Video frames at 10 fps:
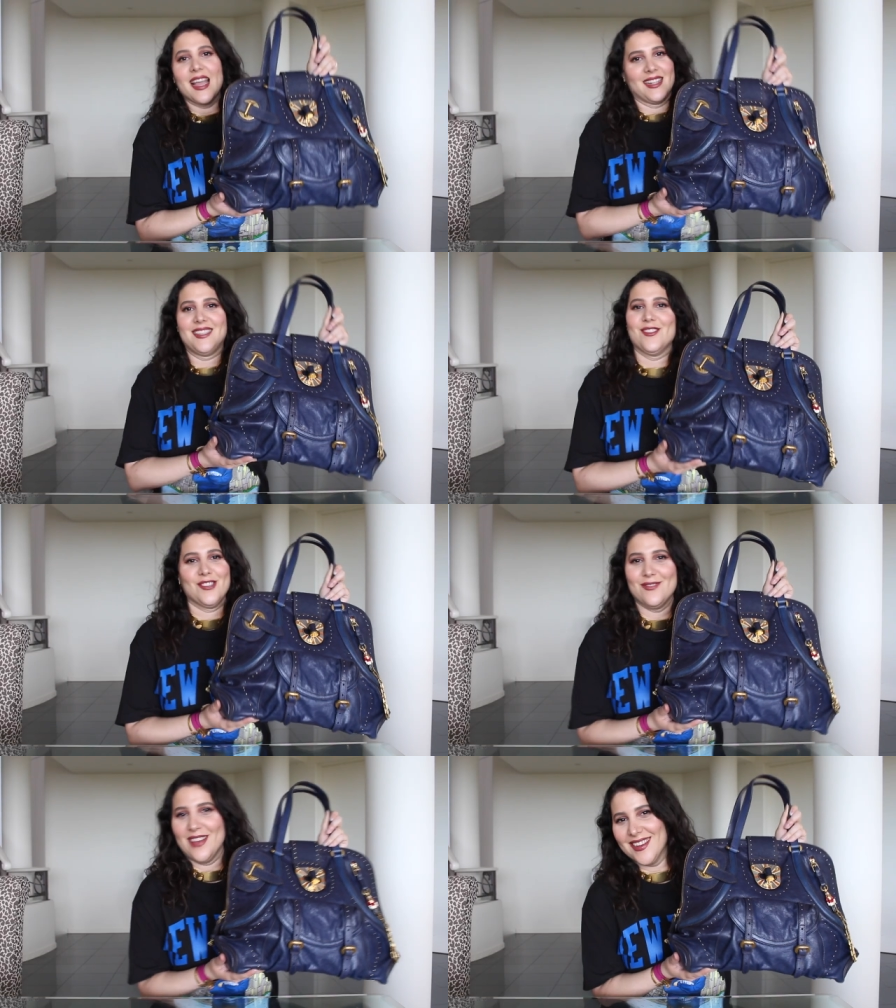it still
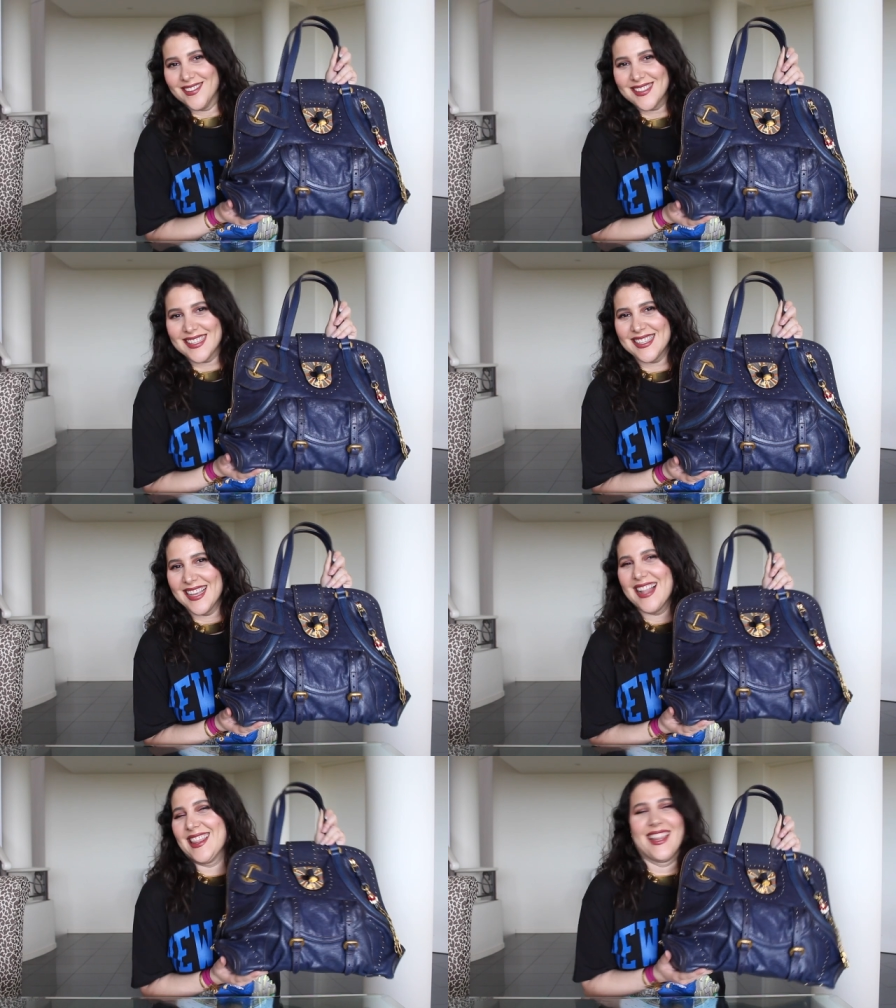smells
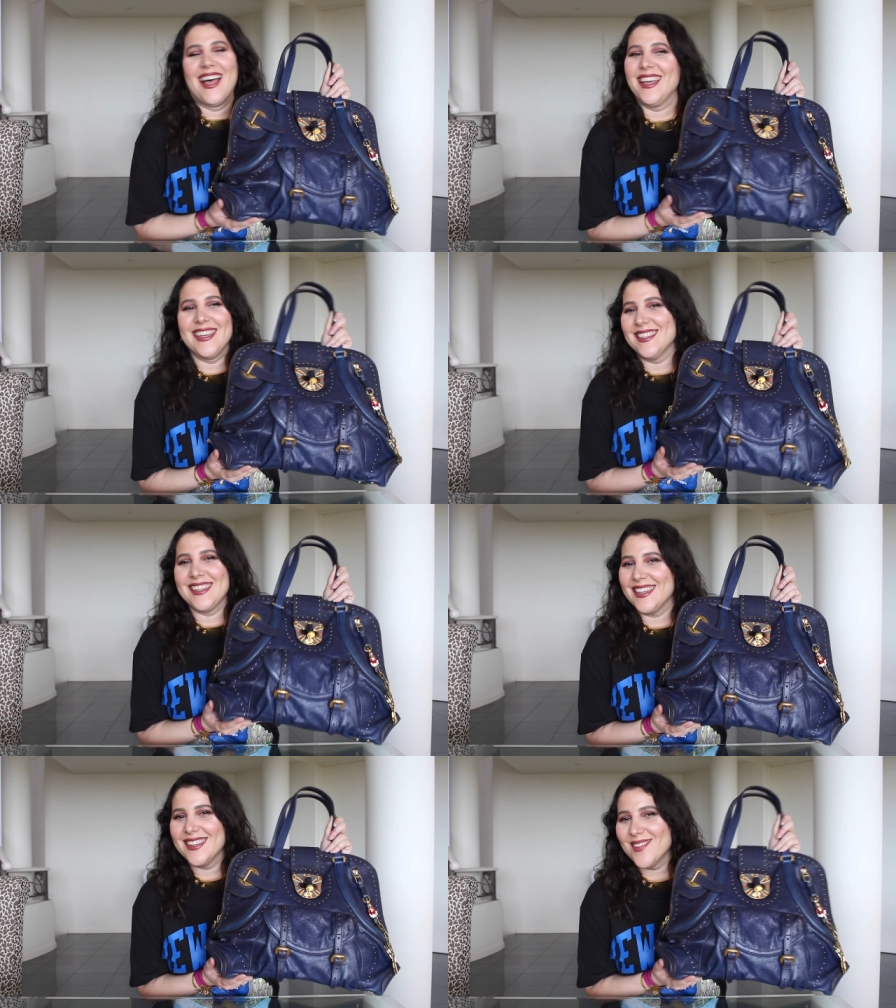like it
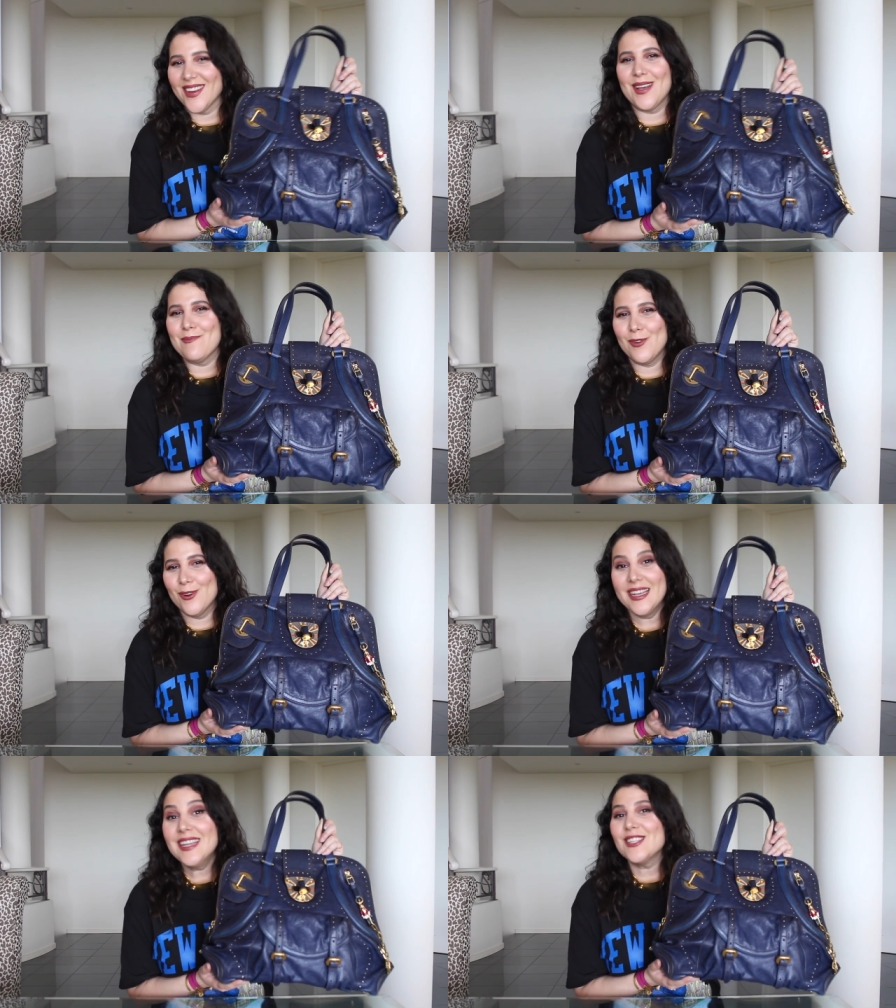did when I
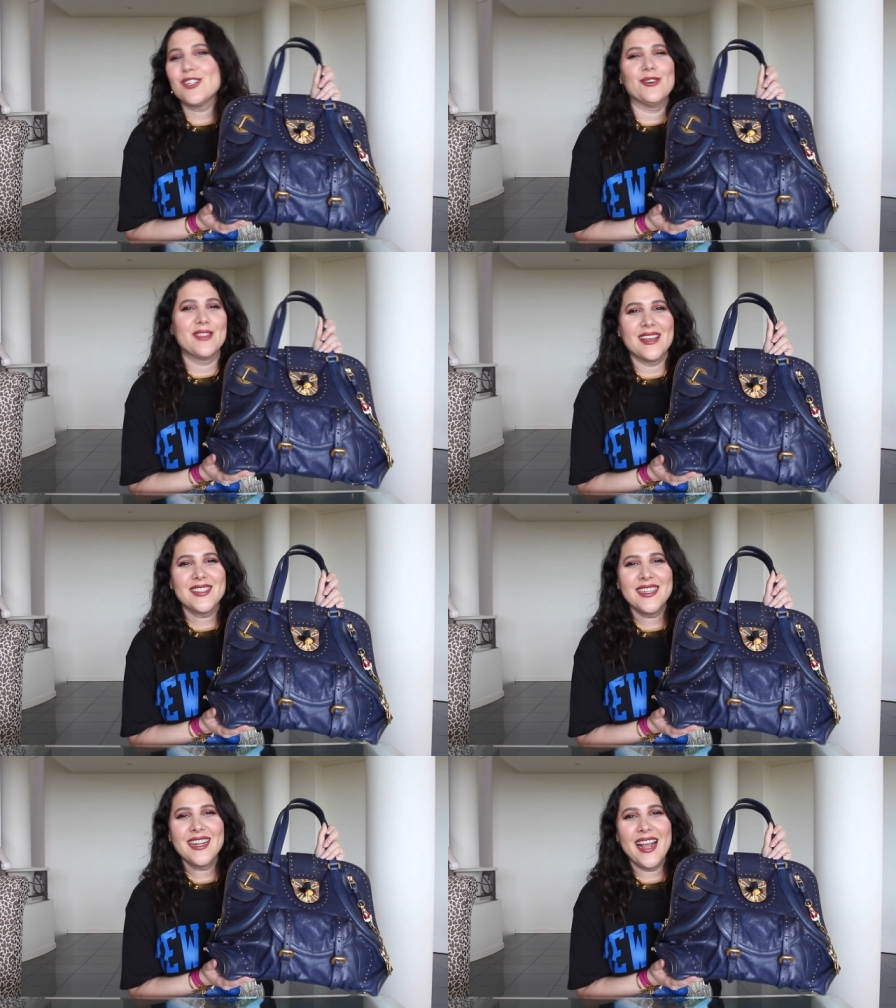bought it,
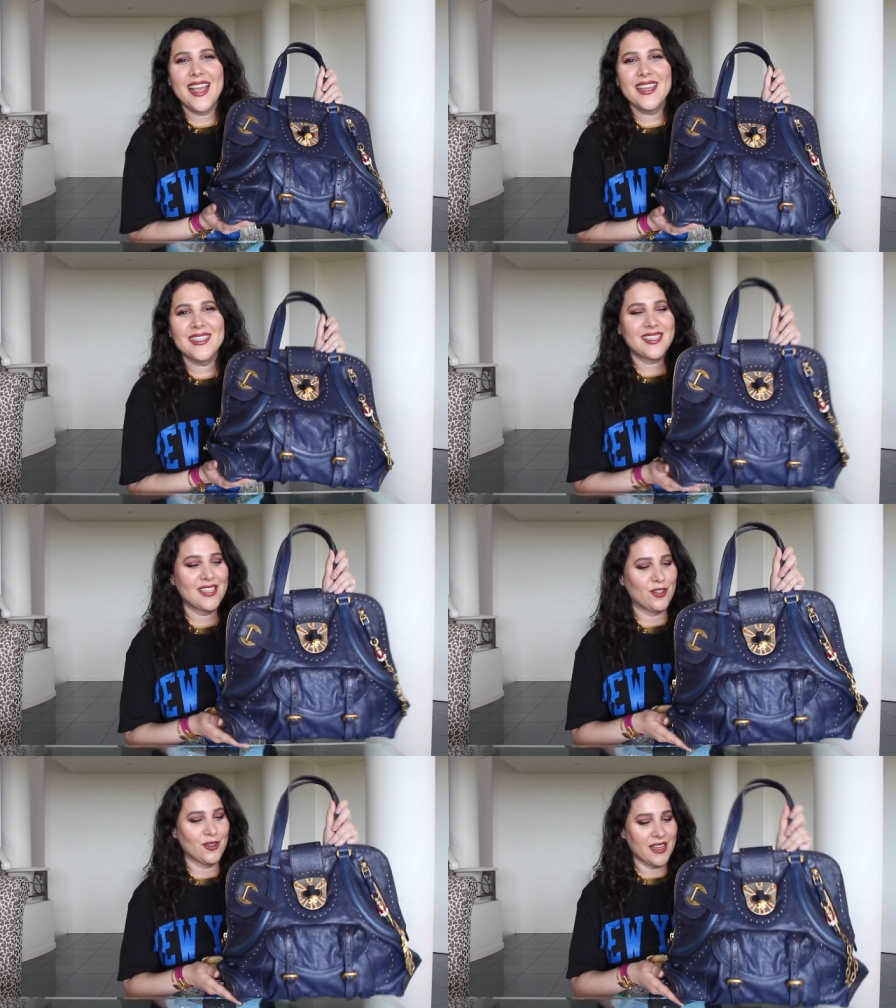2008,
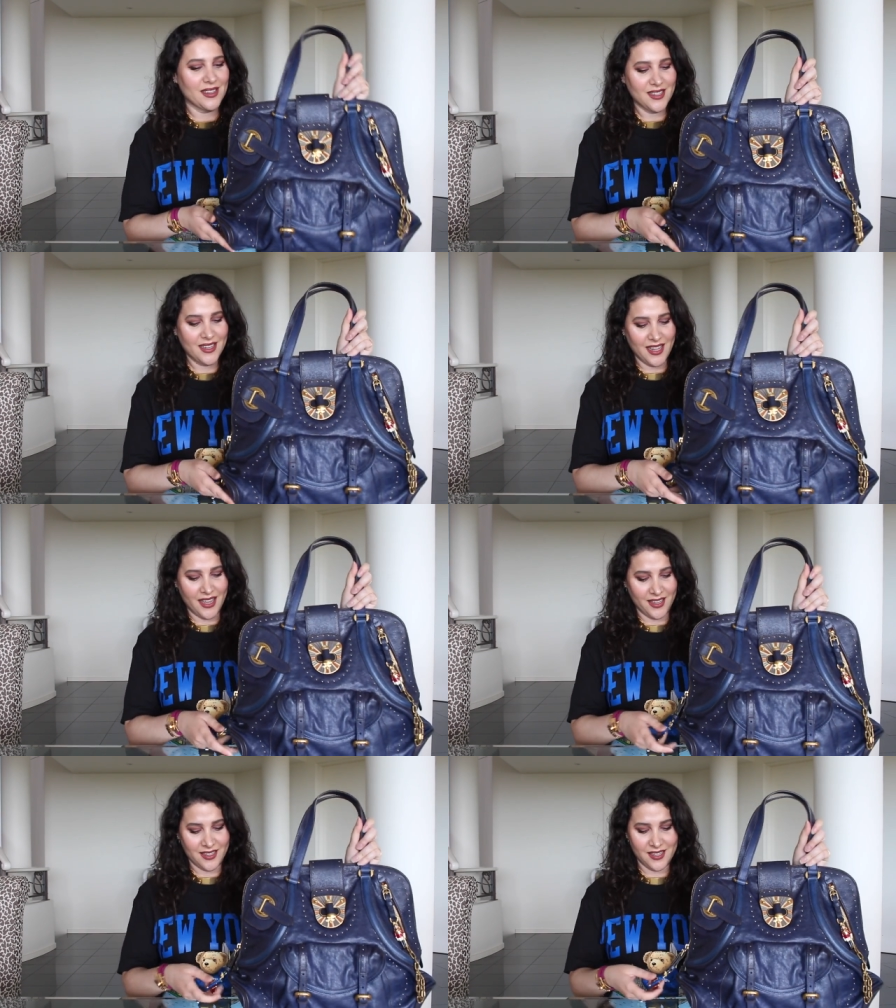
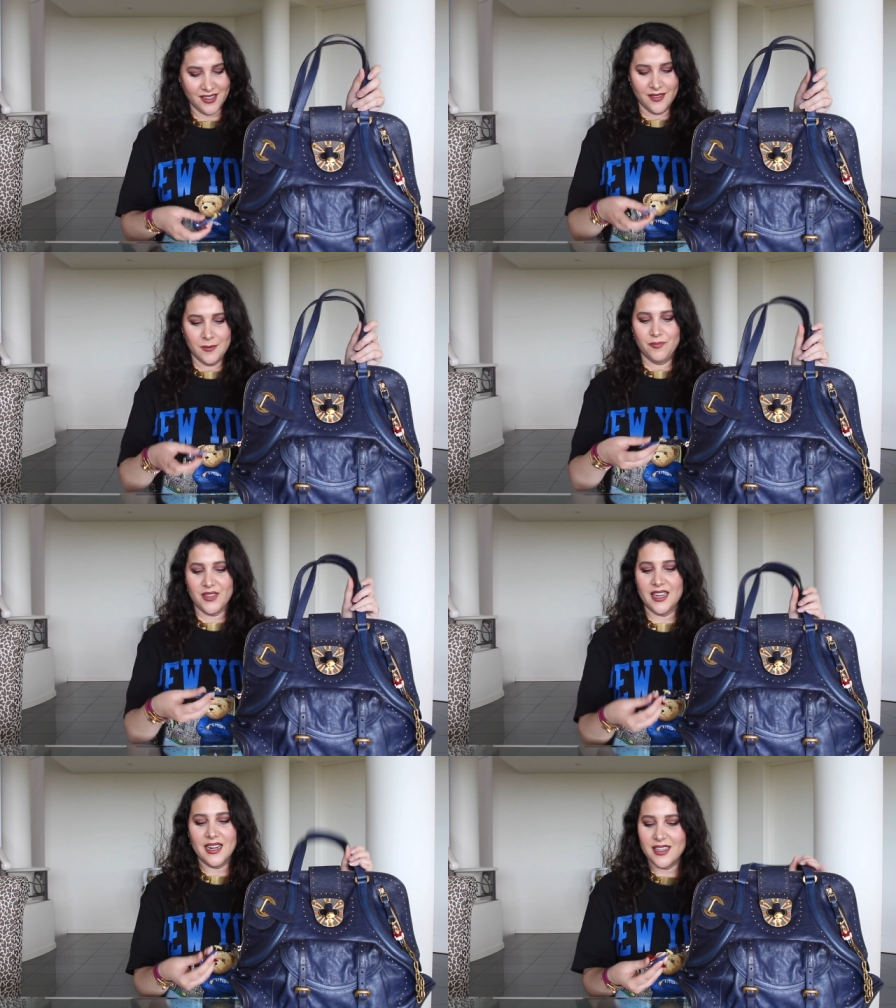2008.
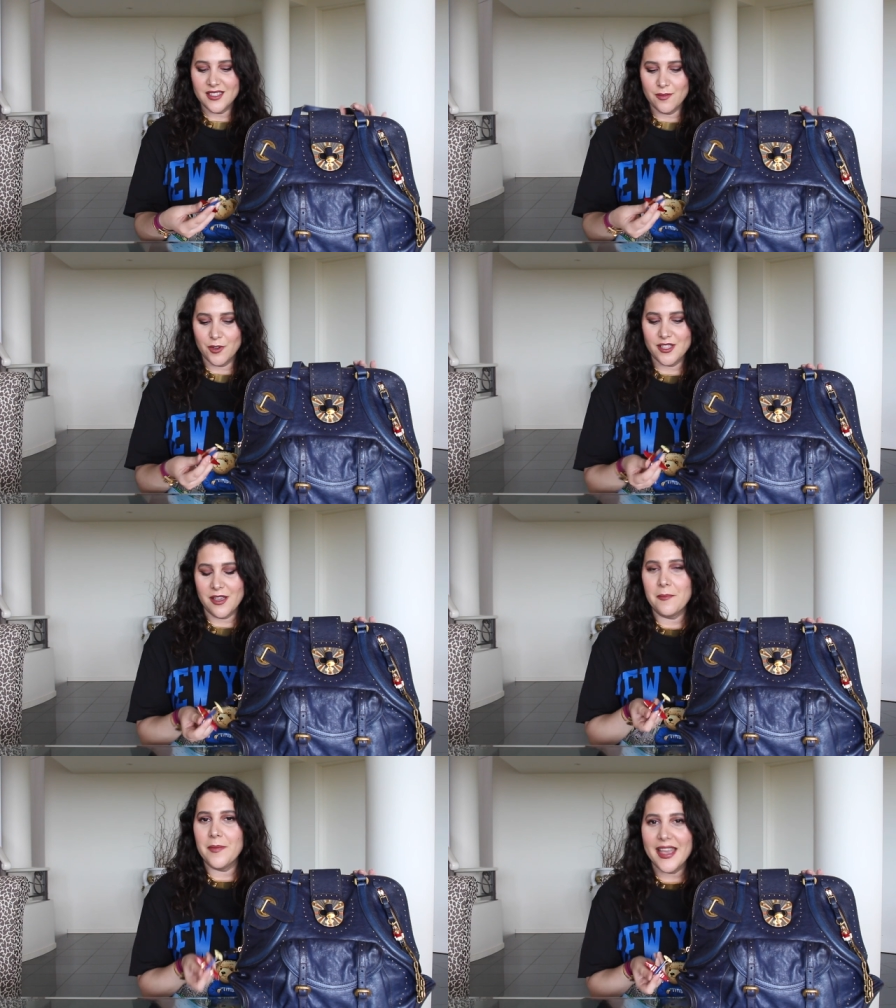It has the most
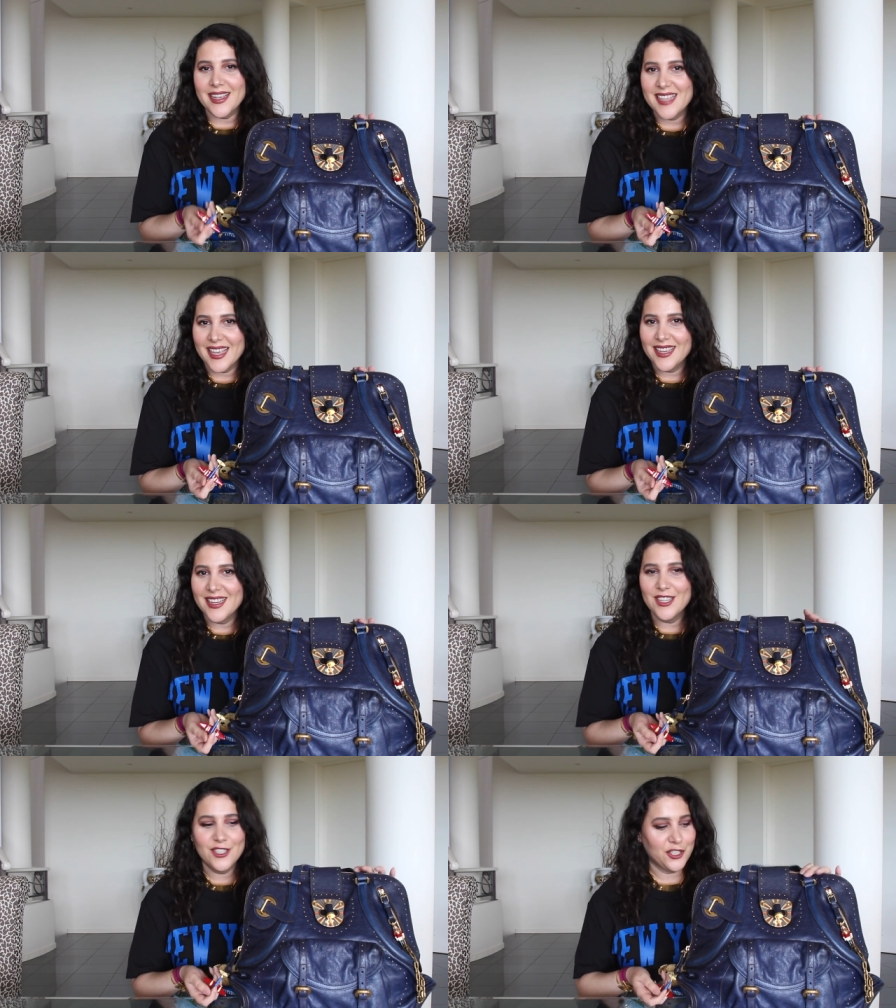
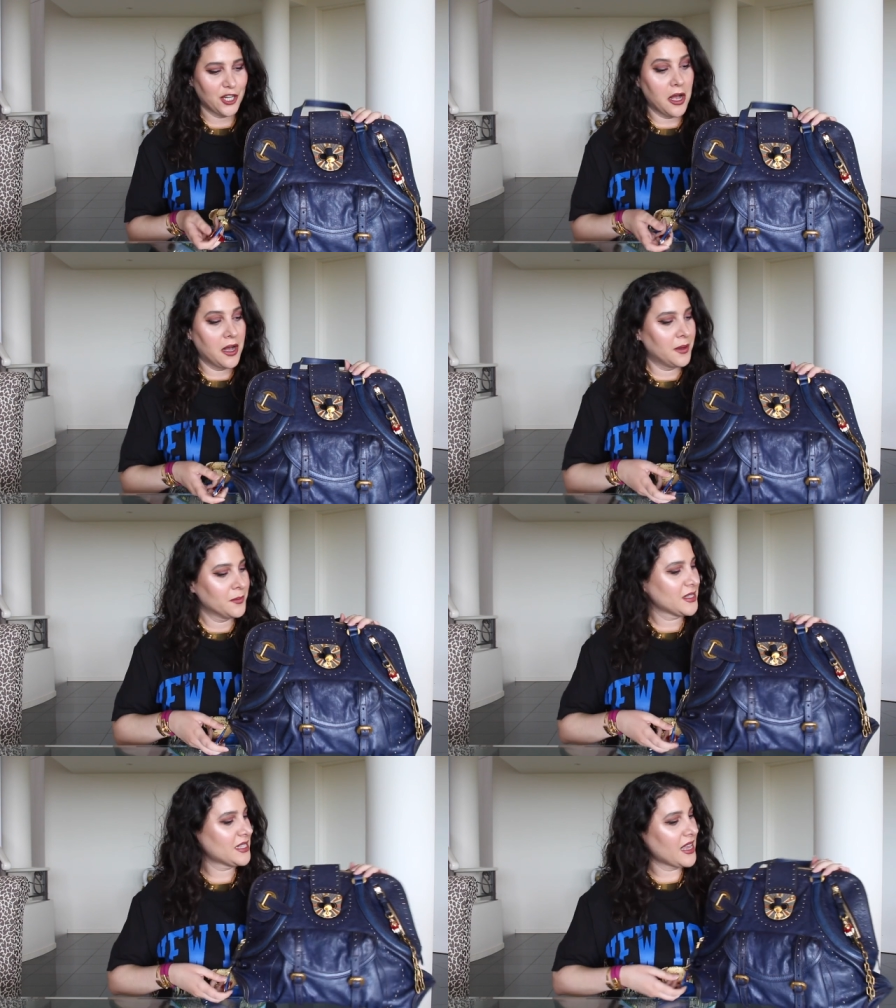amazing
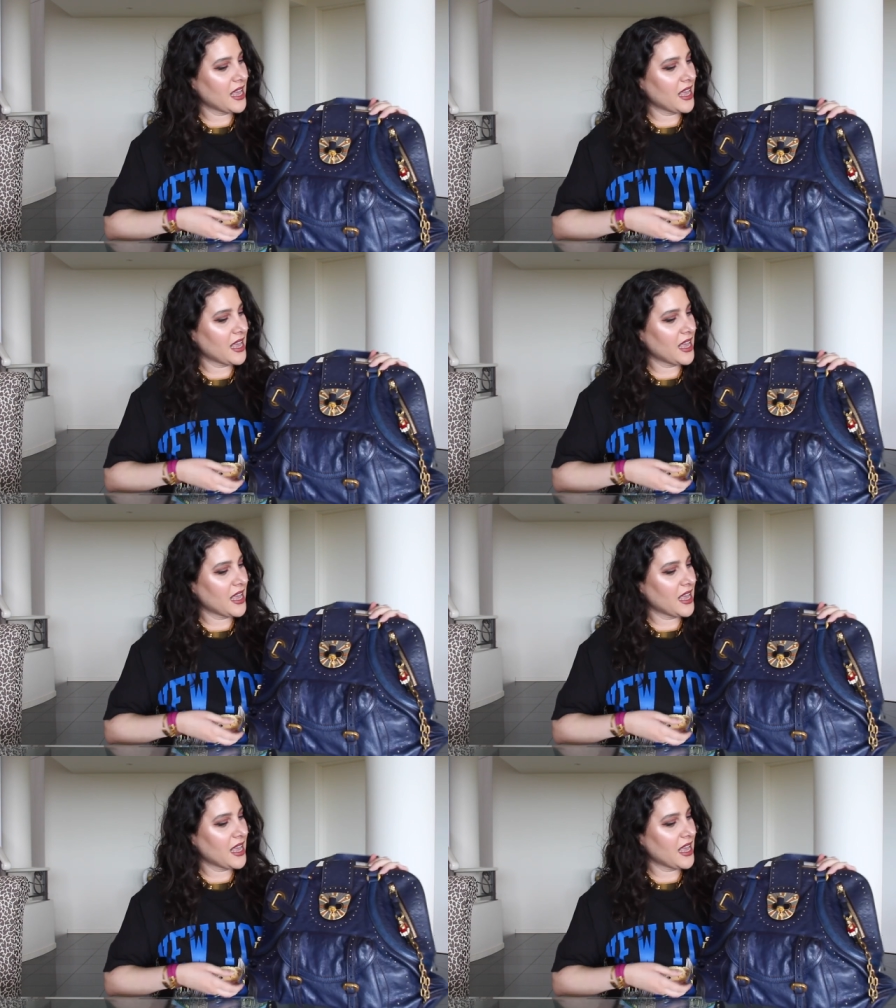charms.